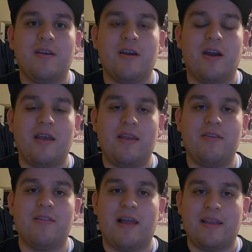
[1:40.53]

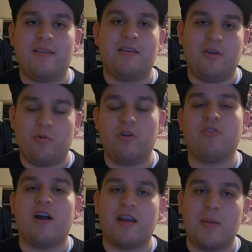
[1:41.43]
in when you're
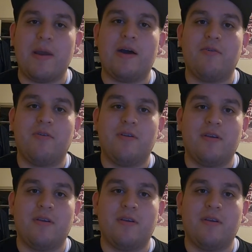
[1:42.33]
talking about